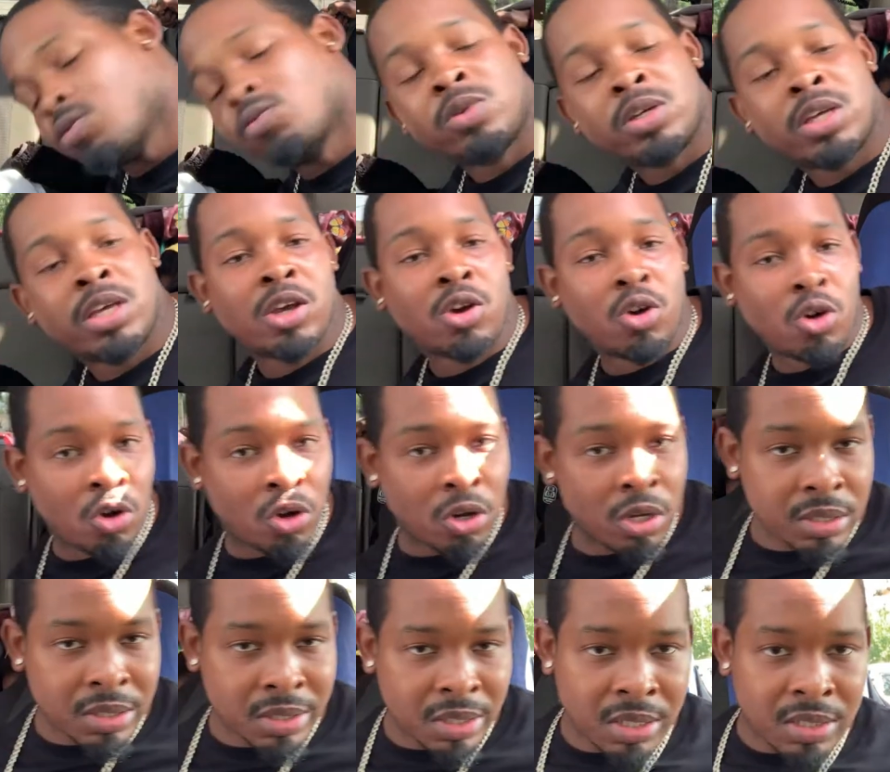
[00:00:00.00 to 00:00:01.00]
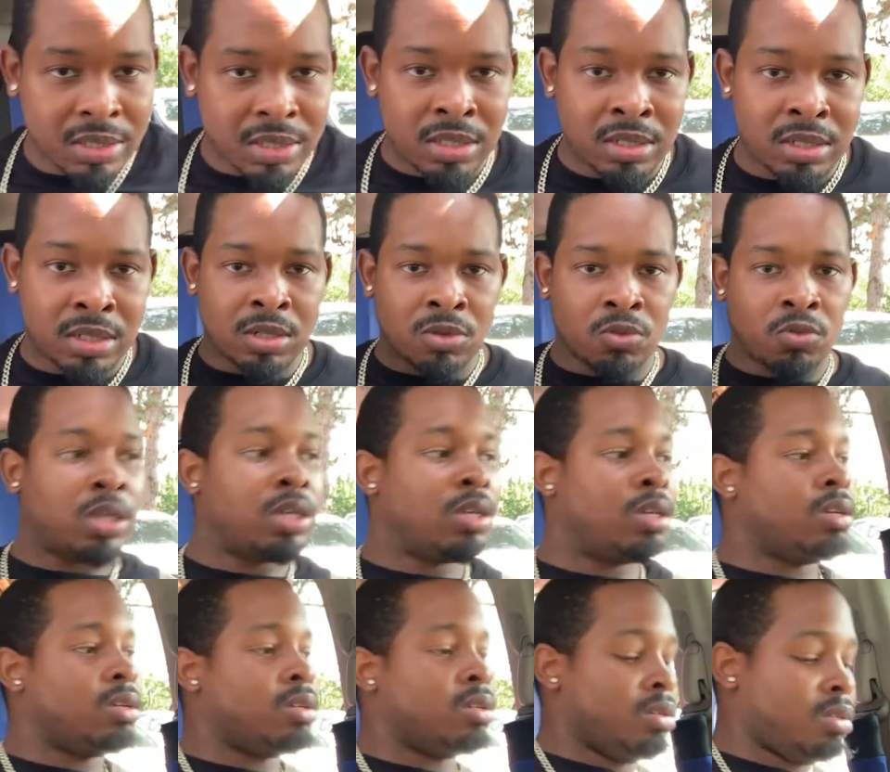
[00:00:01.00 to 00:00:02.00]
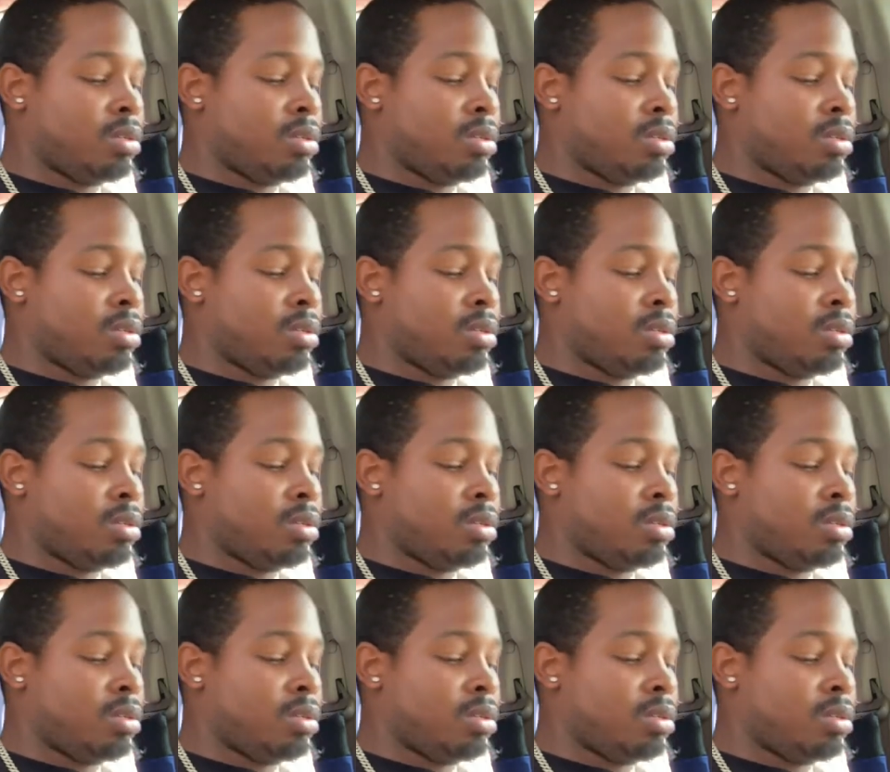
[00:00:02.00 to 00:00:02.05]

We get all seasons in a week.